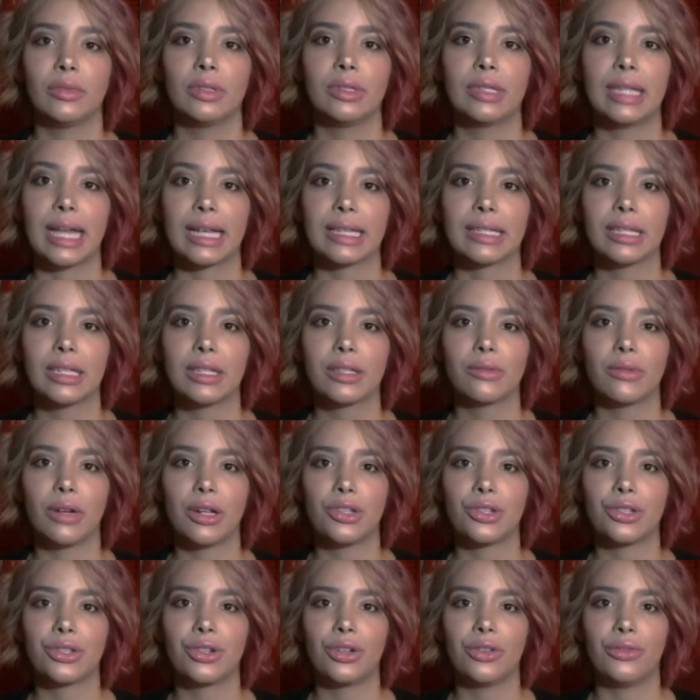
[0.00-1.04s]
Texas
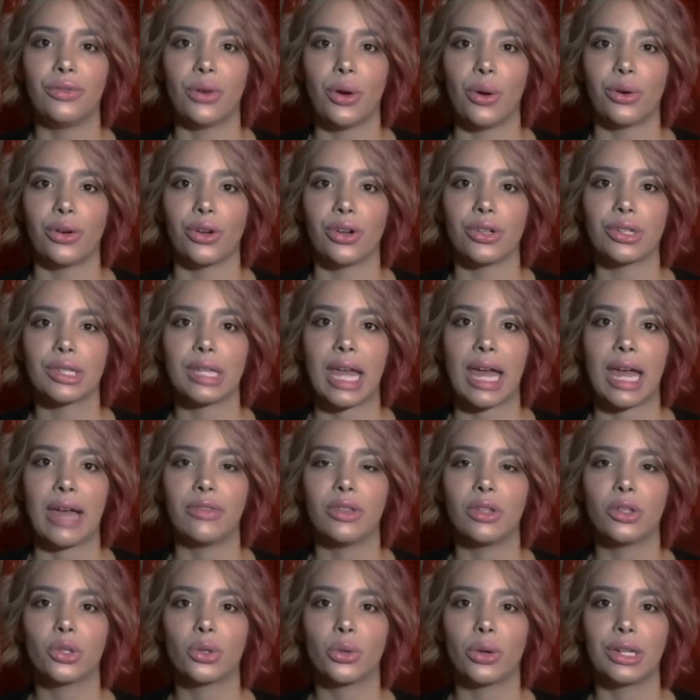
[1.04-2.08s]
registered voters have
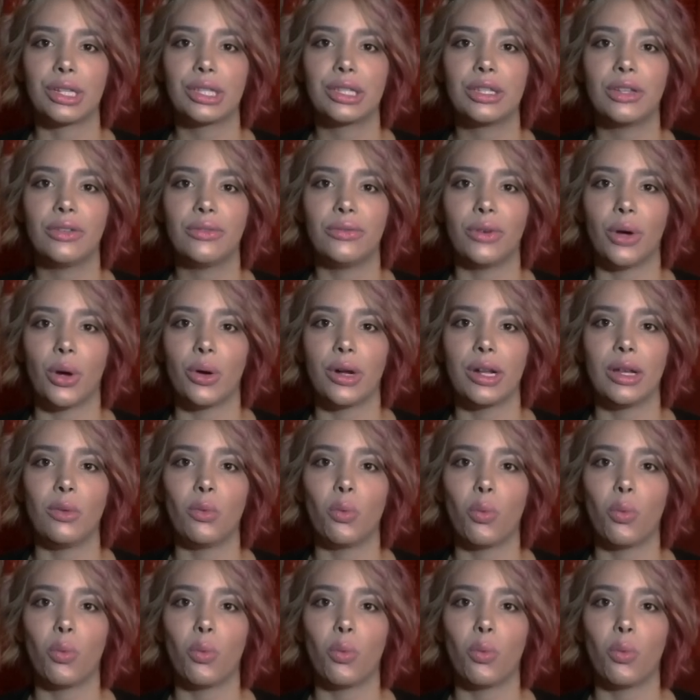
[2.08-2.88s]
the choice to vote in